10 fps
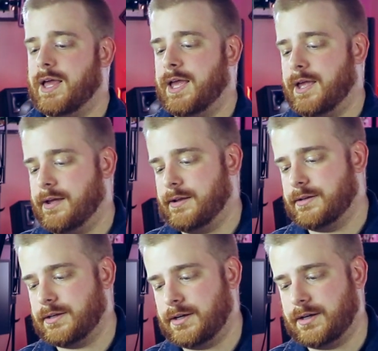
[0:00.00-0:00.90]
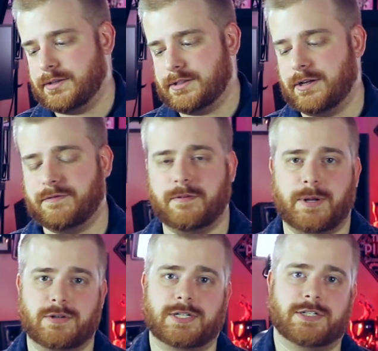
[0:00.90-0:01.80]
and stuff for
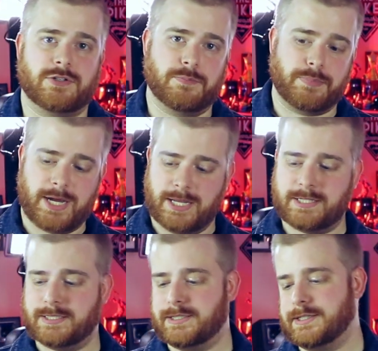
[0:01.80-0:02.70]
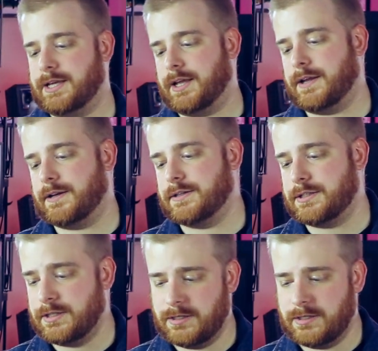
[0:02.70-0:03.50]
mounting to bikes and